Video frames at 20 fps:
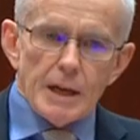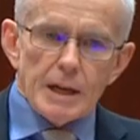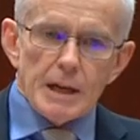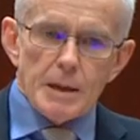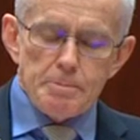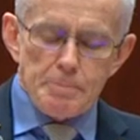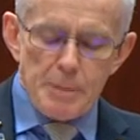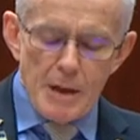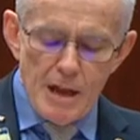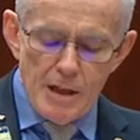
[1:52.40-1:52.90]

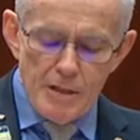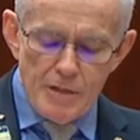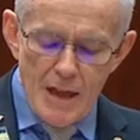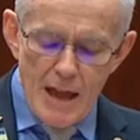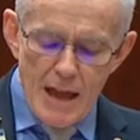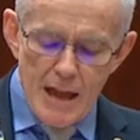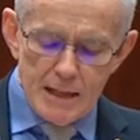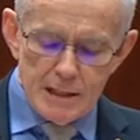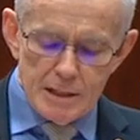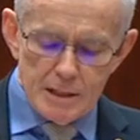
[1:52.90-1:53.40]
Compare
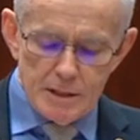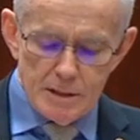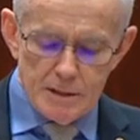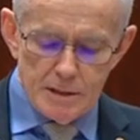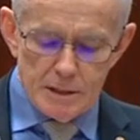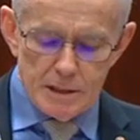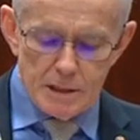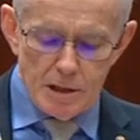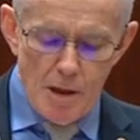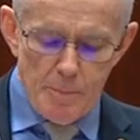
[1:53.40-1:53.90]

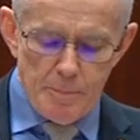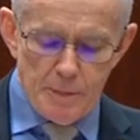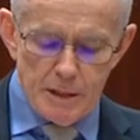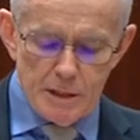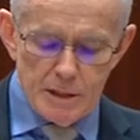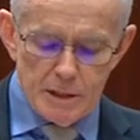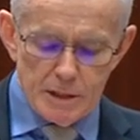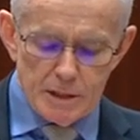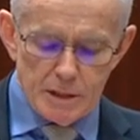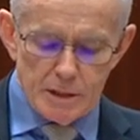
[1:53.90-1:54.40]
that
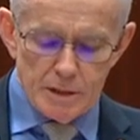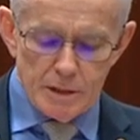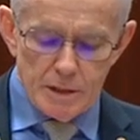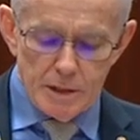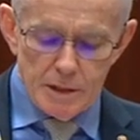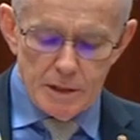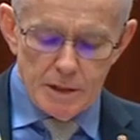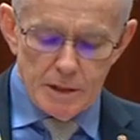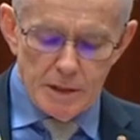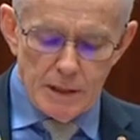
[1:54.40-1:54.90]
sloppiness
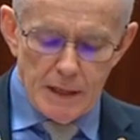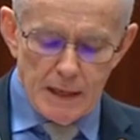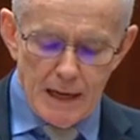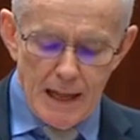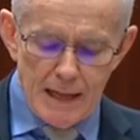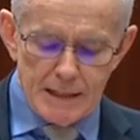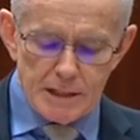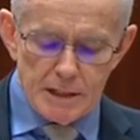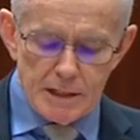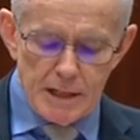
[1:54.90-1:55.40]
and
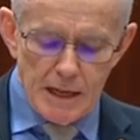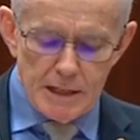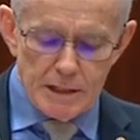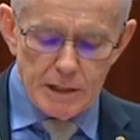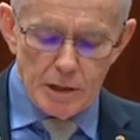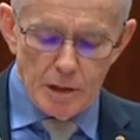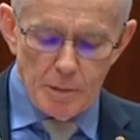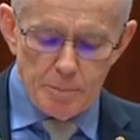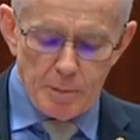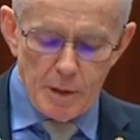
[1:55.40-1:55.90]

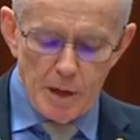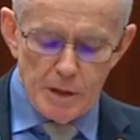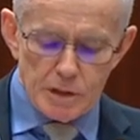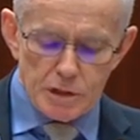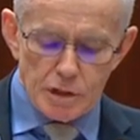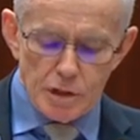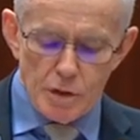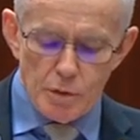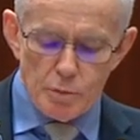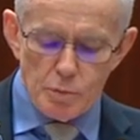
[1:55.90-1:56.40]
lackadaisical approach
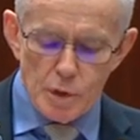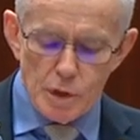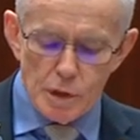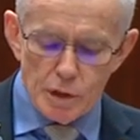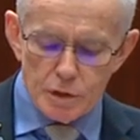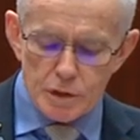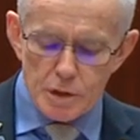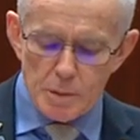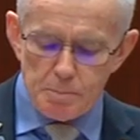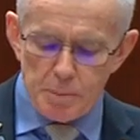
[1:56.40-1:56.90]
to the
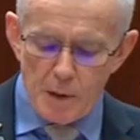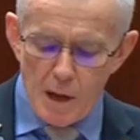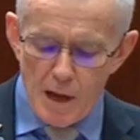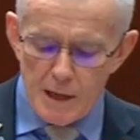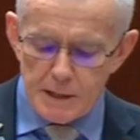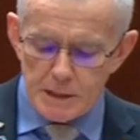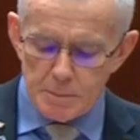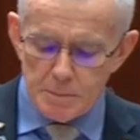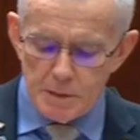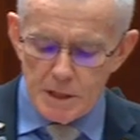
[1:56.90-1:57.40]
rules
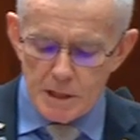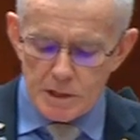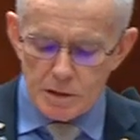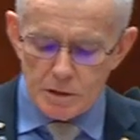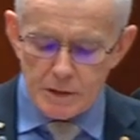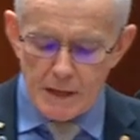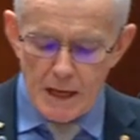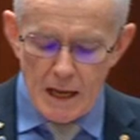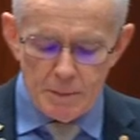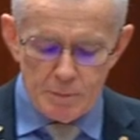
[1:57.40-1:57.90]
applied to
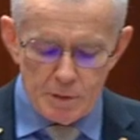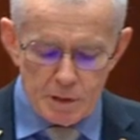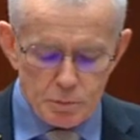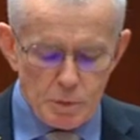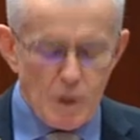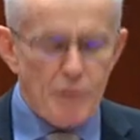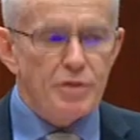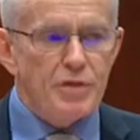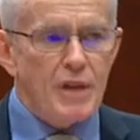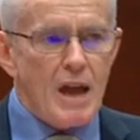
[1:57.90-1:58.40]
medicinal cannabis,
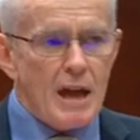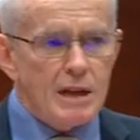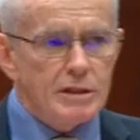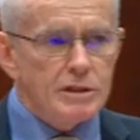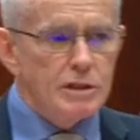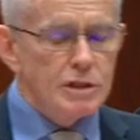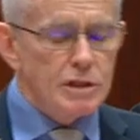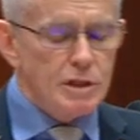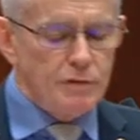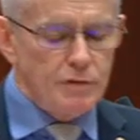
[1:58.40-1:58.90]
where
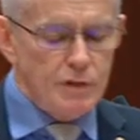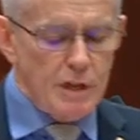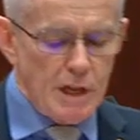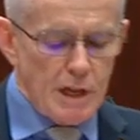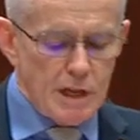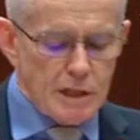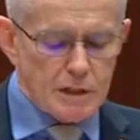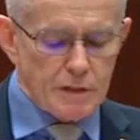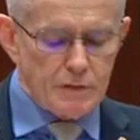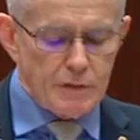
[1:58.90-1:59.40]
thousands of
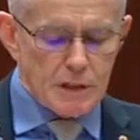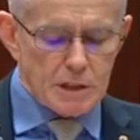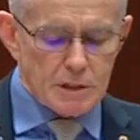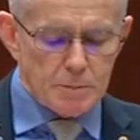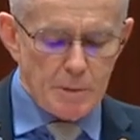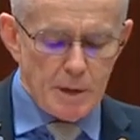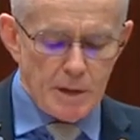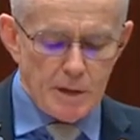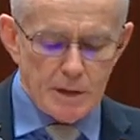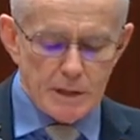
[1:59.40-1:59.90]
years of
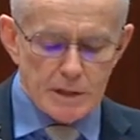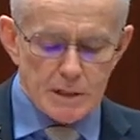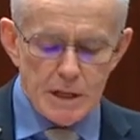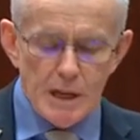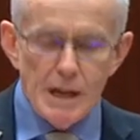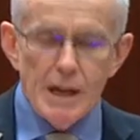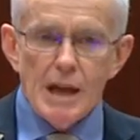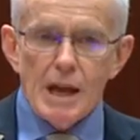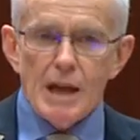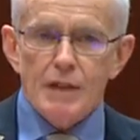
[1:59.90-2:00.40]
experience
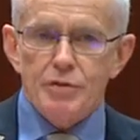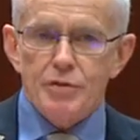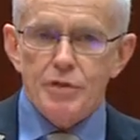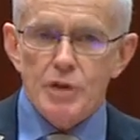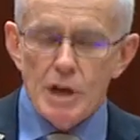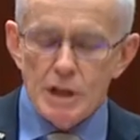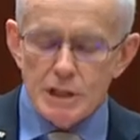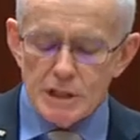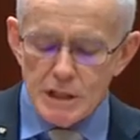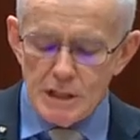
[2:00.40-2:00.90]
and
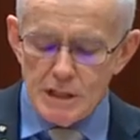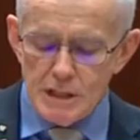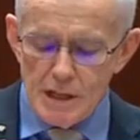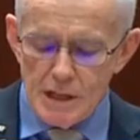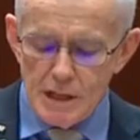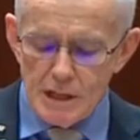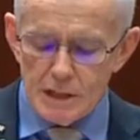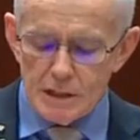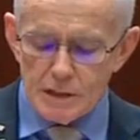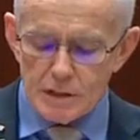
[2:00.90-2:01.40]
30
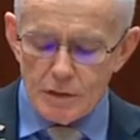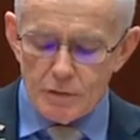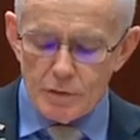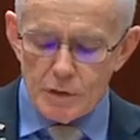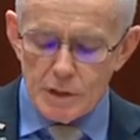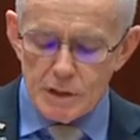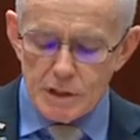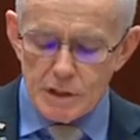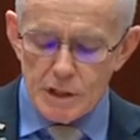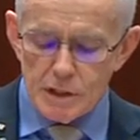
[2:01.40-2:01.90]
years of
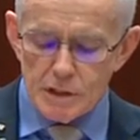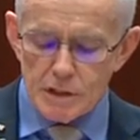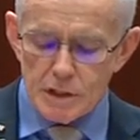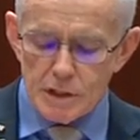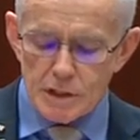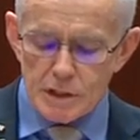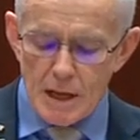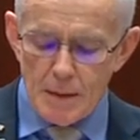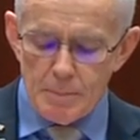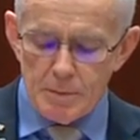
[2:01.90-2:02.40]
research
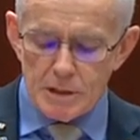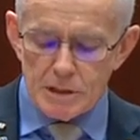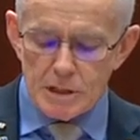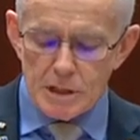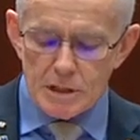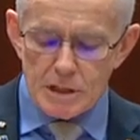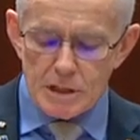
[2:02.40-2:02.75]
established the